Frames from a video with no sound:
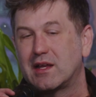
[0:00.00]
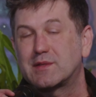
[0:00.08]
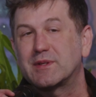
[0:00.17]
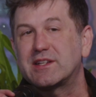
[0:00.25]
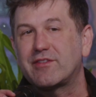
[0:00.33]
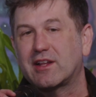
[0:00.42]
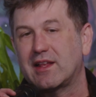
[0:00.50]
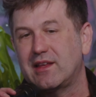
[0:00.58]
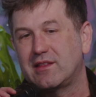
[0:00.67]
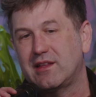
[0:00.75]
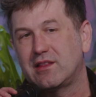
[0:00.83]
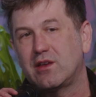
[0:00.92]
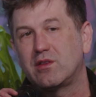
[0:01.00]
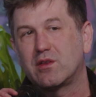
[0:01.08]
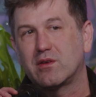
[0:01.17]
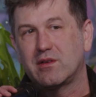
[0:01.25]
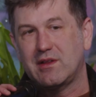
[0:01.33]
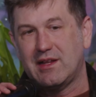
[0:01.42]
specifically,
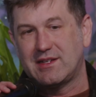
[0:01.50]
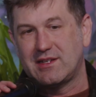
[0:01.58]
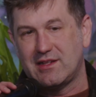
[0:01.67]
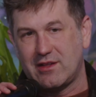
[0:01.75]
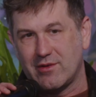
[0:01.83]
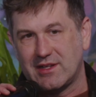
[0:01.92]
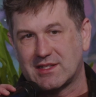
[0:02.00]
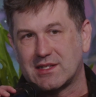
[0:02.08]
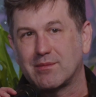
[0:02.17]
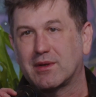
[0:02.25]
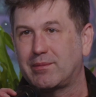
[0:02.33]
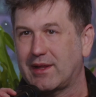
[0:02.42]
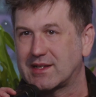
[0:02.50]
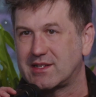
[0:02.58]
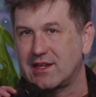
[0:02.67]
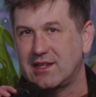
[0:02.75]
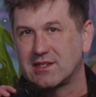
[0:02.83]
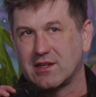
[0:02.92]
there is some
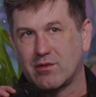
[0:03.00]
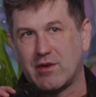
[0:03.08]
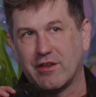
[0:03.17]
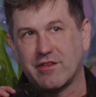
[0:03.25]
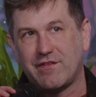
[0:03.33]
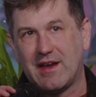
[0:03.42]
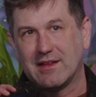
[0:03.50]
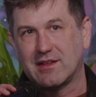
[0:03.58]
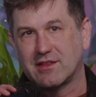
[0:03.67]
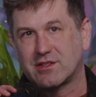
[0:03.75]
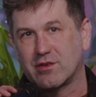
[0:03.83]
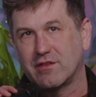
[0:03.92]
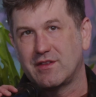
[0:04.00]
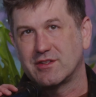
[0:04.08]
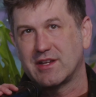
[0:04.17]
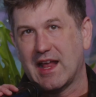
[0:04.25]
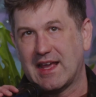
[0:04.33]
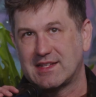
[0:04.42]
complexities around the fact that sort of
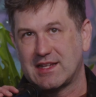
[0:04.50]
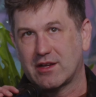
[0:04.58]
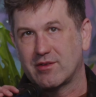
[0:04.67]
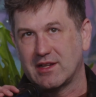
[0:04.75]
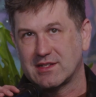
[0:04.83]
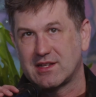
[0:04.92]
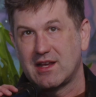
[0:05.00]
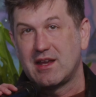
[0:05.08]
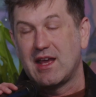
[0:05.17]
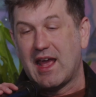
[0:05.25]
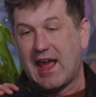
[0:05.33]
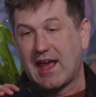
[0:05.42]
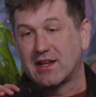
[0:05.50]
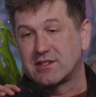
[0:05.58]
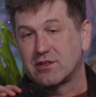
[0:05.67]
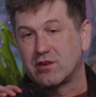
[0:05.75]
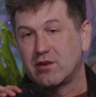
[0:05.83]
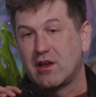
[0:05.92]
there's an asynchronous
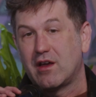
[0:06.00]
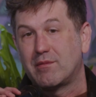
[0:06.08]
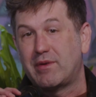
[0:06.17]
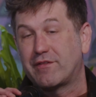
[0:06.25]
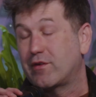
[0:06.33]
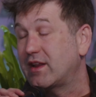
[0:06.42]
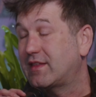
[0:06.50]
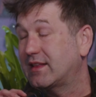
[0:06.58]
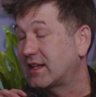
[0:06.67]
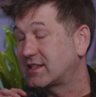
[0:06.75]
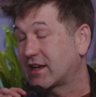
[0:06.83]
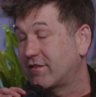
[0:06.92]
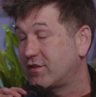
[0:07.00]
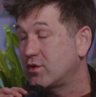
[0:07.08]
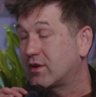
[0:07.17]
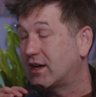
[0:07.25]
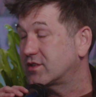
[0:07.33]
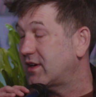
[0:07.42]
answer, but for anything that's like a view
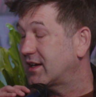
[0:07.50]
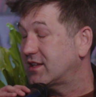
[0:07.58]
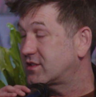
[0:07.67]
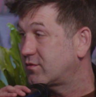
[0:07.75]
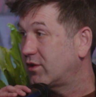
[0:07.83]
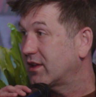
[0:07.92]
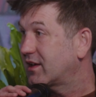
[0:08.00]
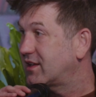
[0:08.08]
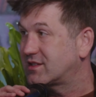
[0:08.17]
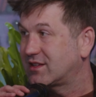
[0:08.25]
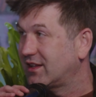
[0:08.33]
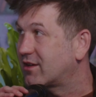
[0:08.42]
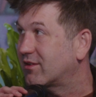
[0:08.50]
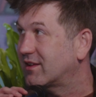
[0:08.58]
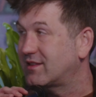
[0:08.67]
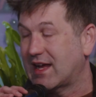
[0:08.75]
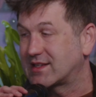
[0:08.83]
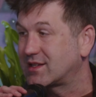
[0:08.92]
contract, it's literally
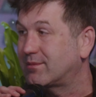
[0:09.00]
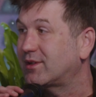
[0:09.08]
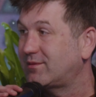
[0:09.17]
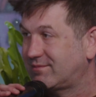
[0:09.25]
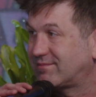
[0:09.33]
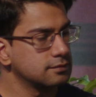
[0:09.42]
that simple.